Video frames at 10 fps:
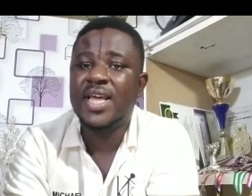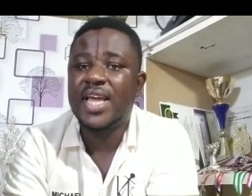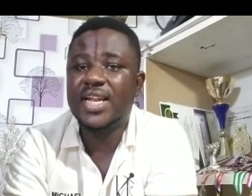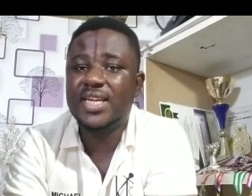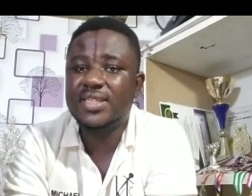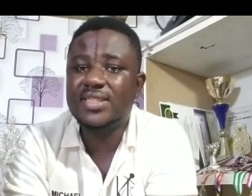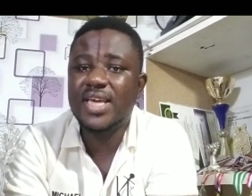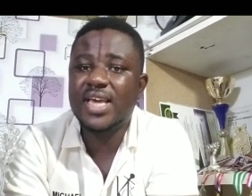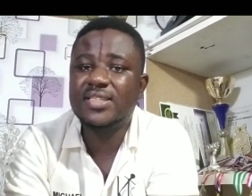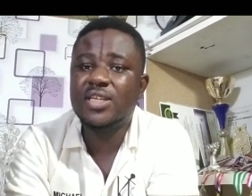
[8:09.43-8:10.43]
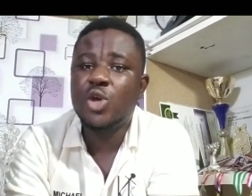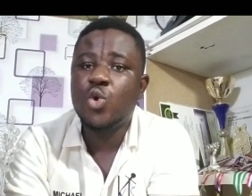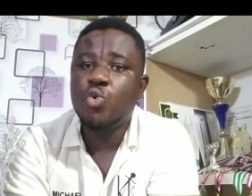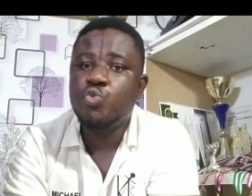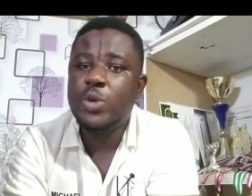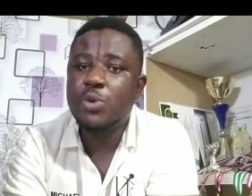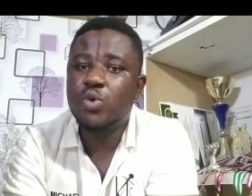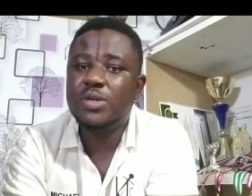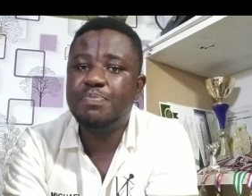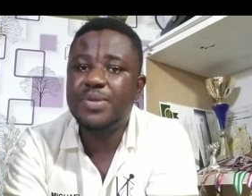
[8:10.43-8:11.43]
In this case, we
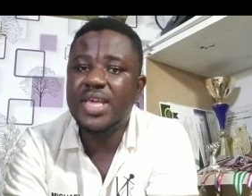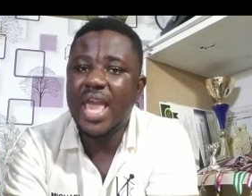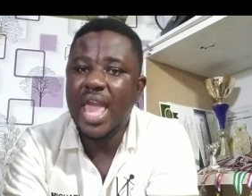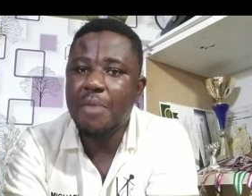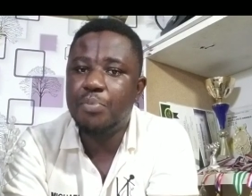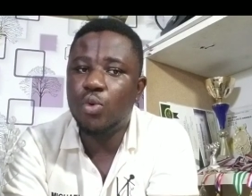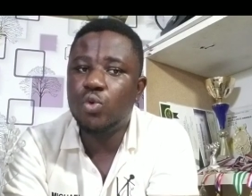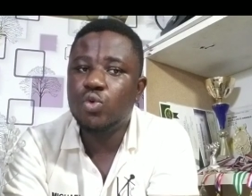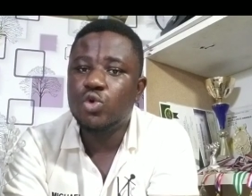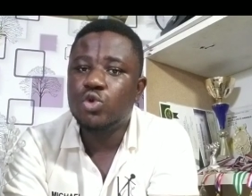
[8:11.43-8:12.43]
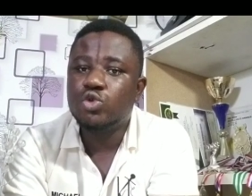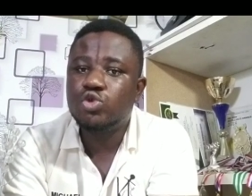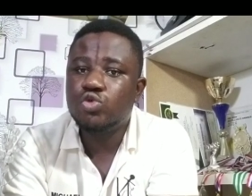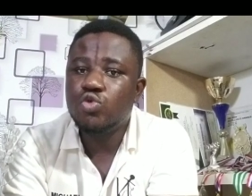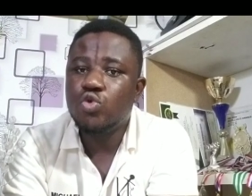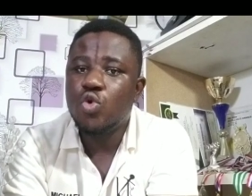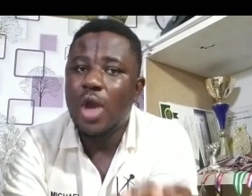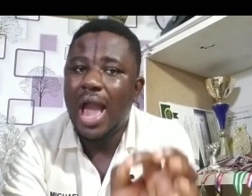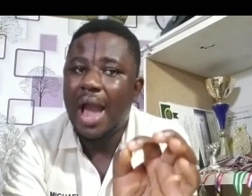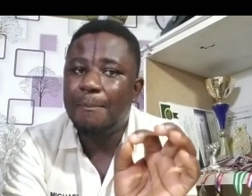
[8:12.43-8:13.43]
would be able to
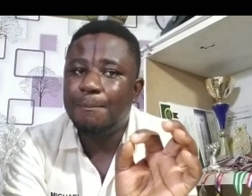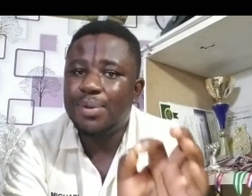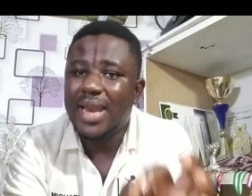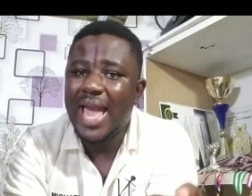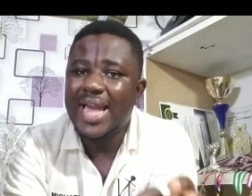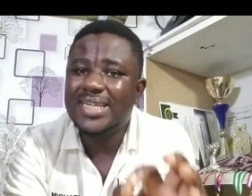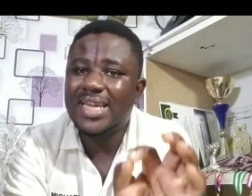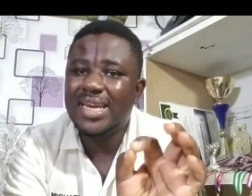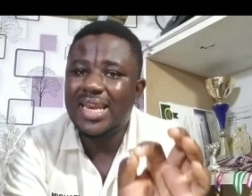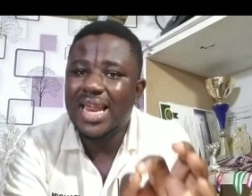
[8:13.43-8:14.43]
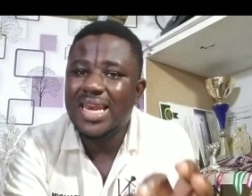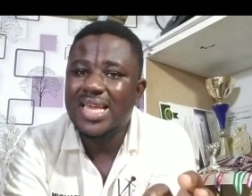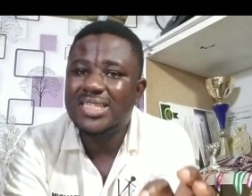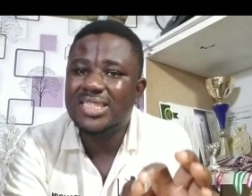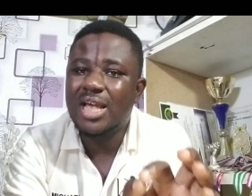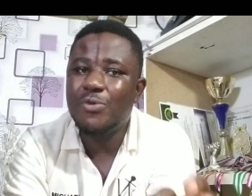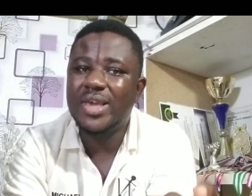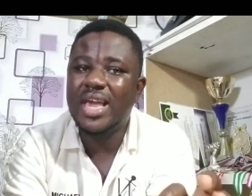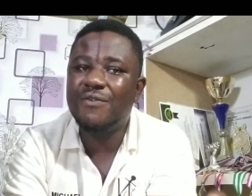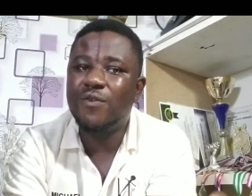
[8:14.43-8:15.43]
apply the knowledge that we
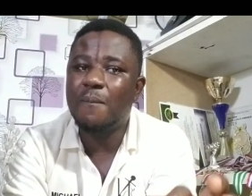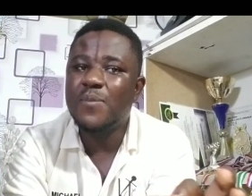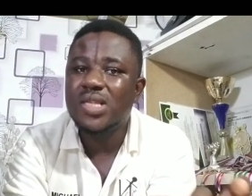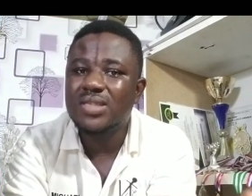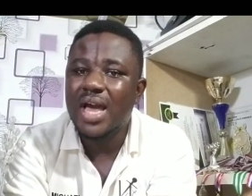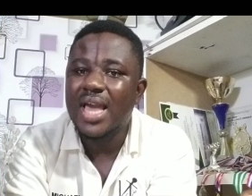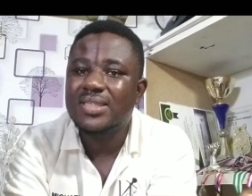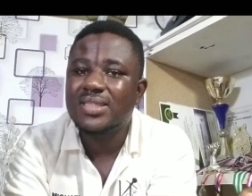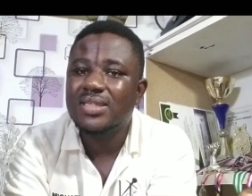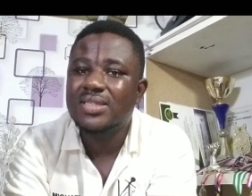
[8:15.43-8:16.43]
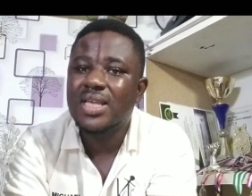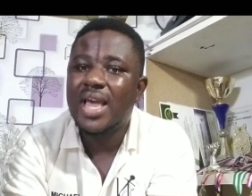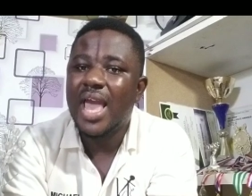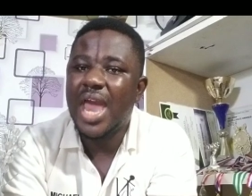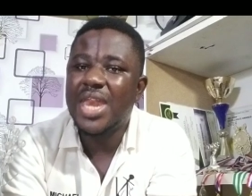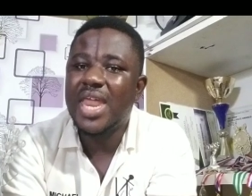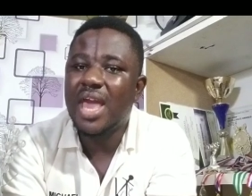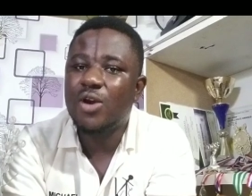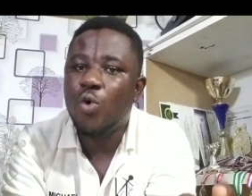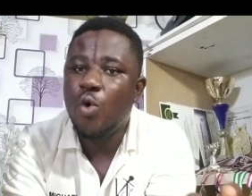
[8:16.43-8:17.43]
get from meta ethics and the
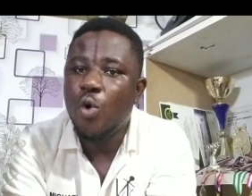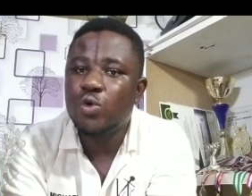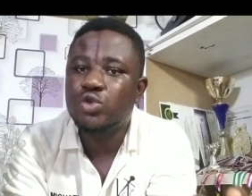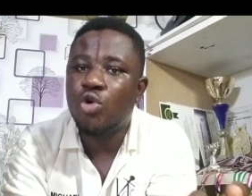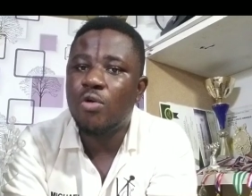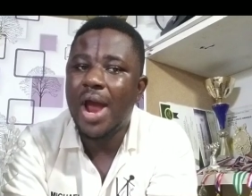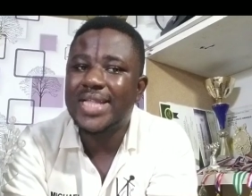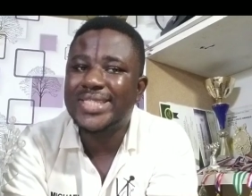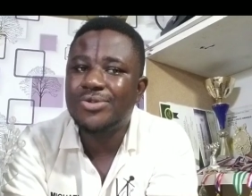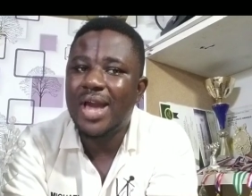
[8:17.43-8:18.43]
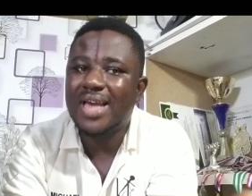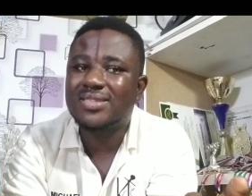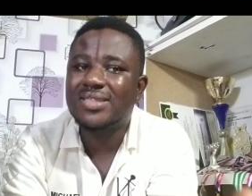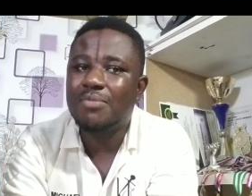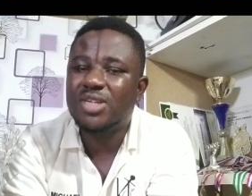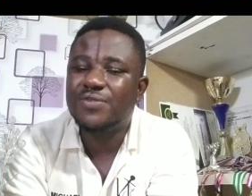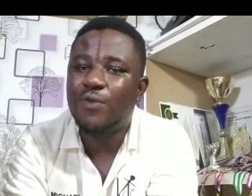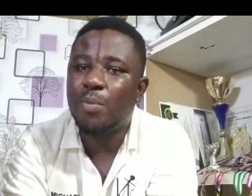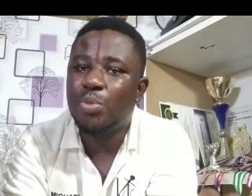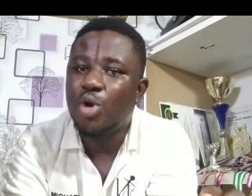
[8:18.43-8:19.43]
codes or criteria established
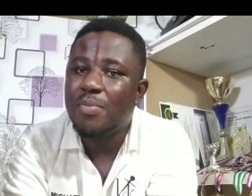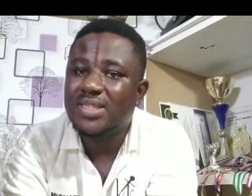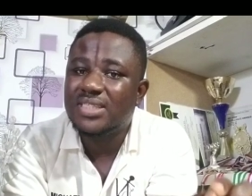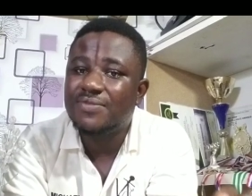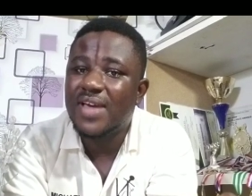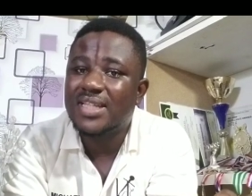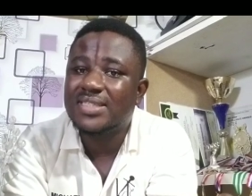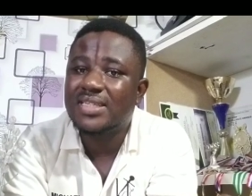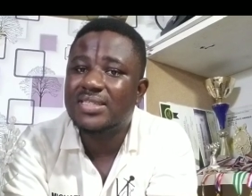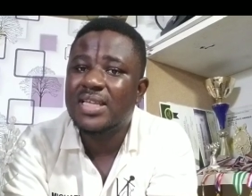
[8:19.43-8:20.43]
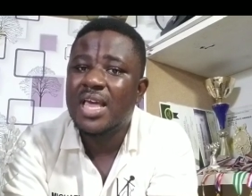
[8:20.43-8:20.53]
from normative ethics